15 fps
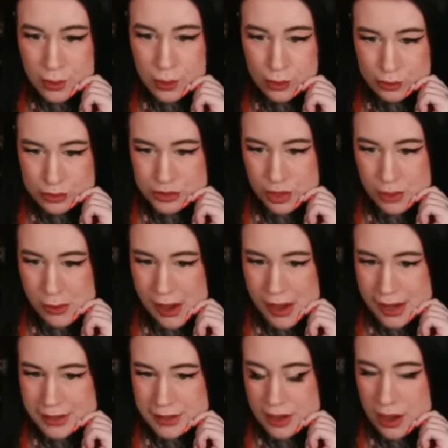Also, I
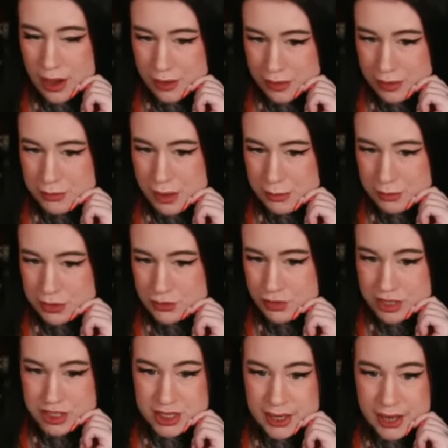had other members
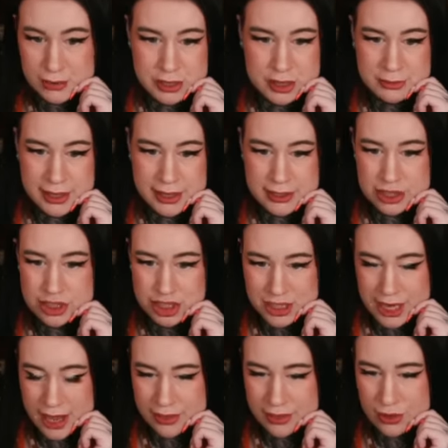reaching out to me to
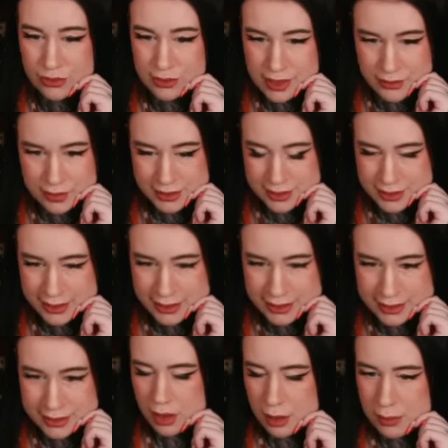share the
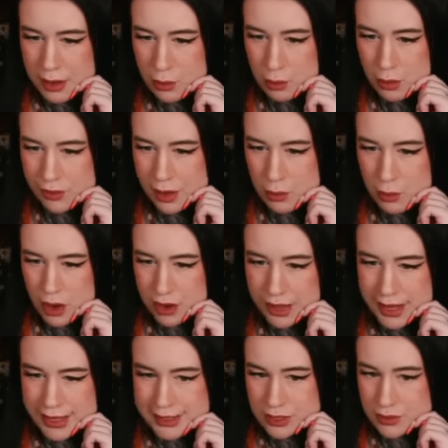grievances about what they weren't
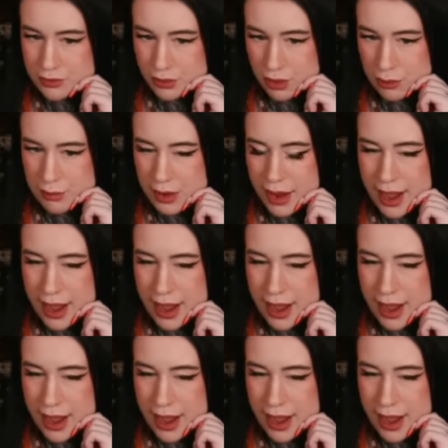getting from